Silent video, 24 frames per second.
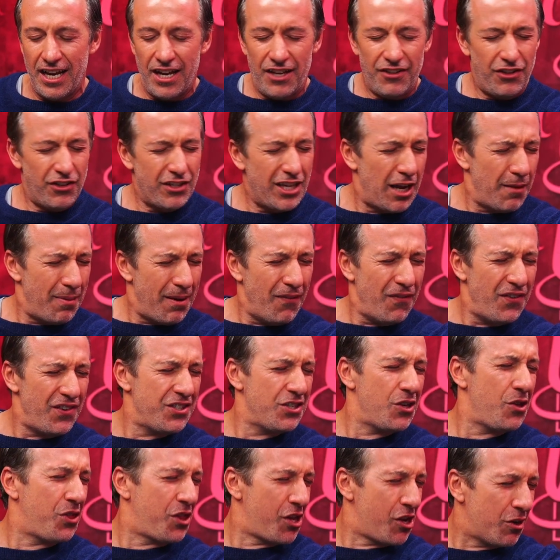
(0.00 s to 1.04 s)
She goes, "How about
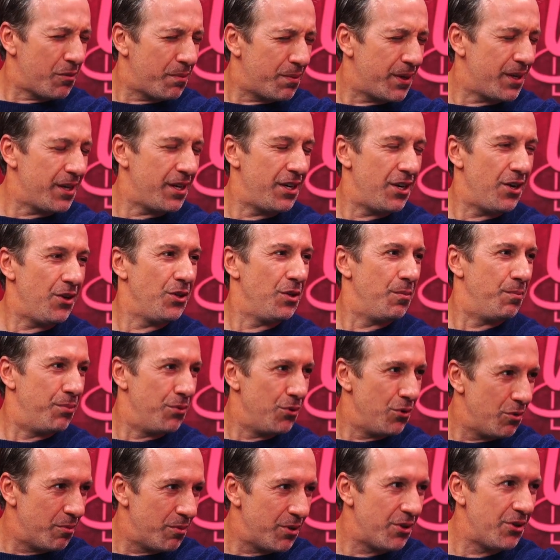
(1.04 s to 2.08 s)
physical therapy? You know, the
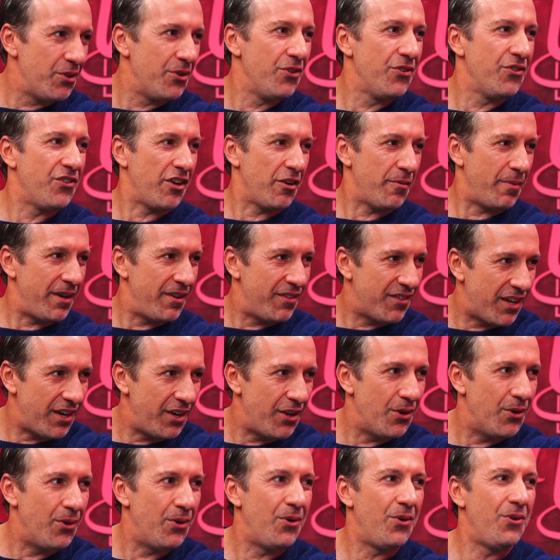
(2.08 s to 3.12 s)
boomers, everybody's
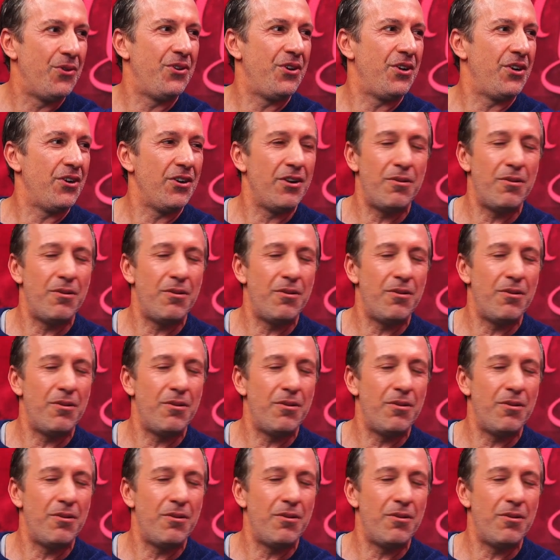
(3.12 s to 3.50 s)
getting older."